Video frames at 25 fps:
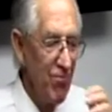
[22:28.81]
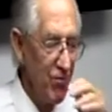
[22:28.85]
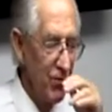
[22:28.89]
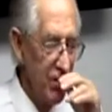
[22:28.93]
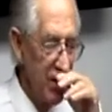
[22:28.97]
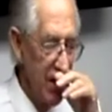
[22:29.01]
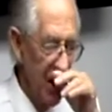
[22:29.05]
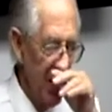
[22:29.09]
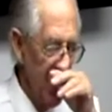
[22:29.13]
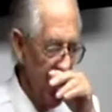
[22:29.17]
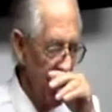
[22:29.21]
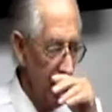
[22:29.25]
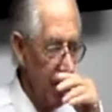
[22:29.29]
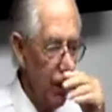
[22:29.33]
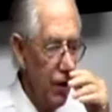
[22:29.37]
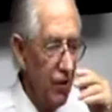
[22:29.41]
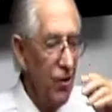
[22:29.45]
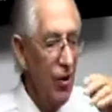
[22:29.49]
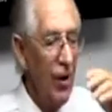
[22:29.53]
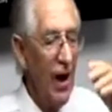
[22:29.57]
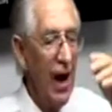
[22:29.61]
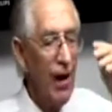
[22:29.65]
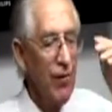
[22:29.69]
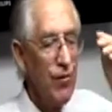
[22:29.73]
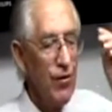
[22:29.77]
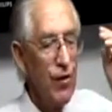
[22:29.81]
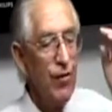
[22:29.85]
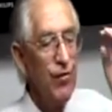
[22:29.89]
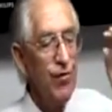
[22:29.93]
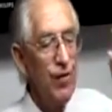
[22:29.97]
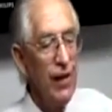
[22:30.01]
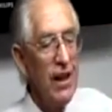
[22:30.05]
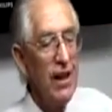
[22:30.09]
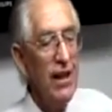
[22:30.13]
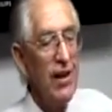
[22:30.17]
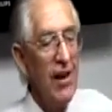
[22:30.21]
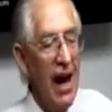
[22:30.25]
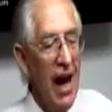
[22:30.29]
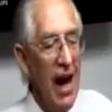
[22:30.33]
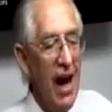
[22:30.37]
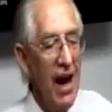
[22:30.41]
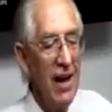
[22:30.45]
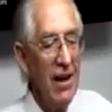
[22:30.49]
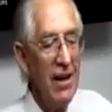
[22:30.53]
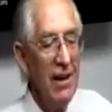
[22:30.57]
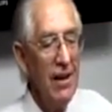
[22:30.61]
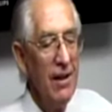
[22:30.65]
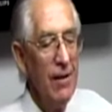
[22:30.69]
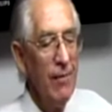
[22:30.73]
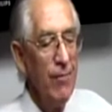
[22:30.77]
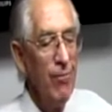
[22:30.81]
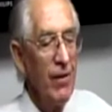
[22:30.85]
So you have to figure out,